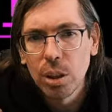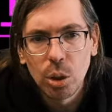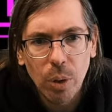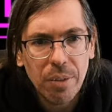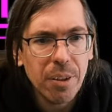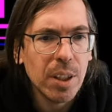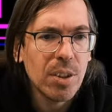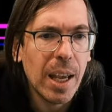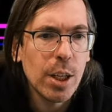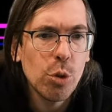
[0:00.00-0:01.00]
uh,
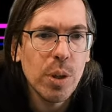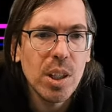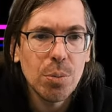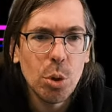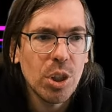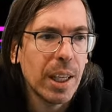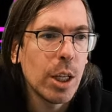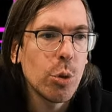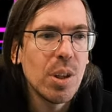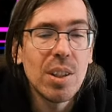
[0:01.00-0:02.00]
graphics, entries, music
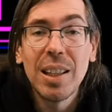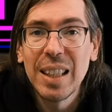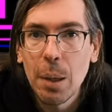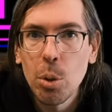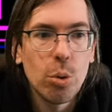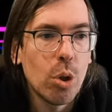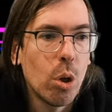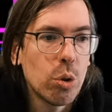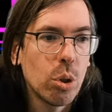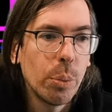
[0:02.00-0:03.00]
entries, and demos
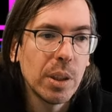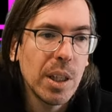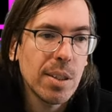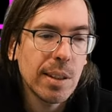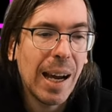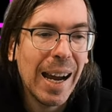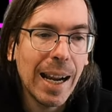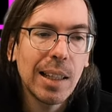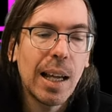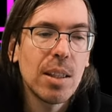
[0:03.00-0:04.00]
also released.
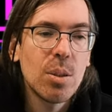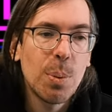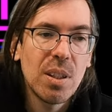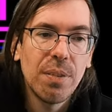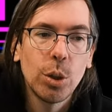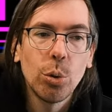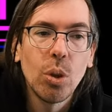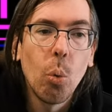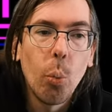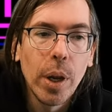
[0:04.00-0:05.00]
Highlights specific to
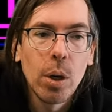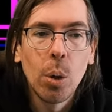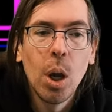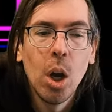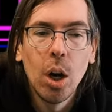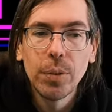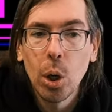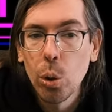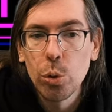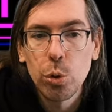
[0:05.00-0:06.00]
the winner of the
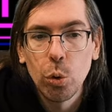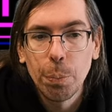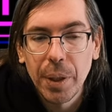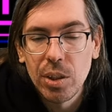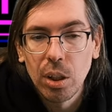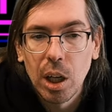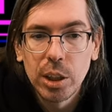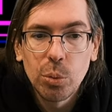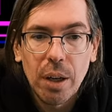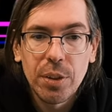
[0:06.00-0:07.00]
old school pixel
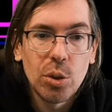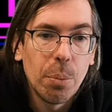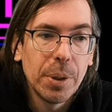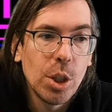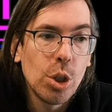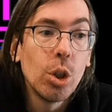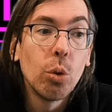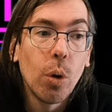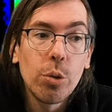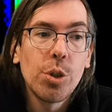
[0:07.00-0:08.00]
art graphics competition,
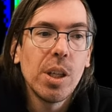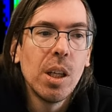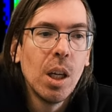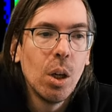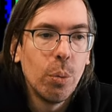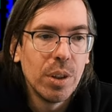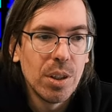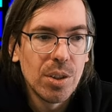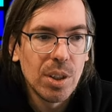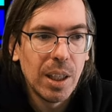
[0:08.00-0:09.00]
Grungy, with
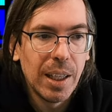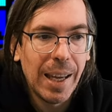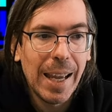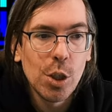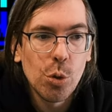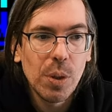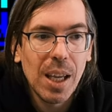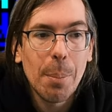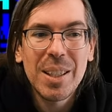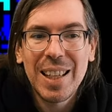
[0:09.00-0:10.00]
his uh, entry
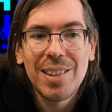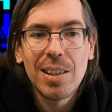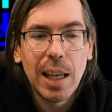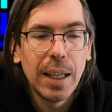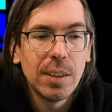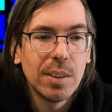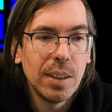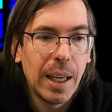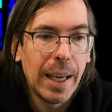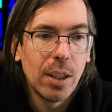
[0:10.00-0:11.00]
MSX Night,
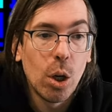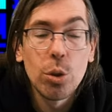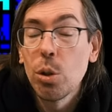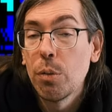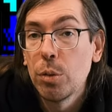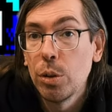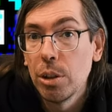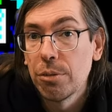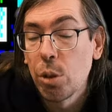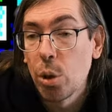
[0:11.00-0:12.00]
and
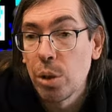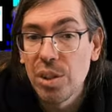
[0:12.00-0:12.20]
also uh, for